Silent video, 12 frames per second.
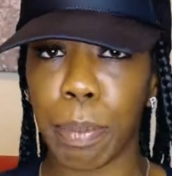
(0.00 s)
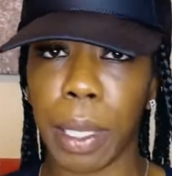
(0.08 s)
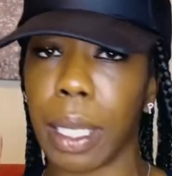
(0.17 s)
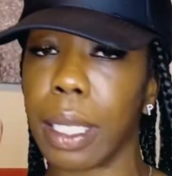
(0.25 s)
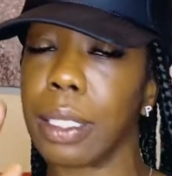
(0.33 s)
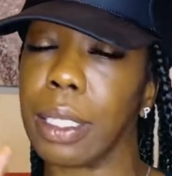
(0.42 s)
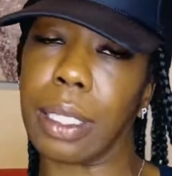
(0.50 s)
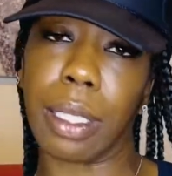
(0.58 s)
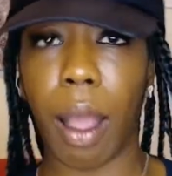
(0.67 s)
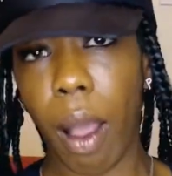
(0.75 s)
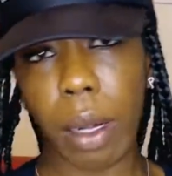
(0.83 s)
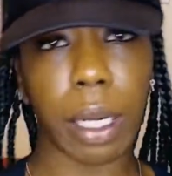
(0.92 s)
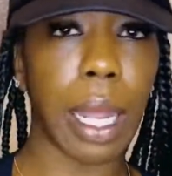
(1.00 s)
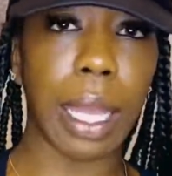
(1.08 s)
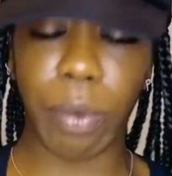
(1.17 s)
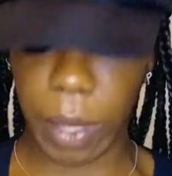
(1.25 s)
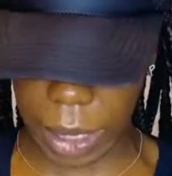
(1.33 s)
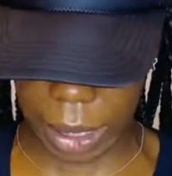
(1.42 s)
buds and all of that
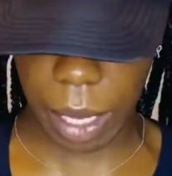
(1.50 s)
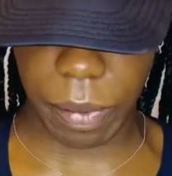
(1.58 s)
great stuff.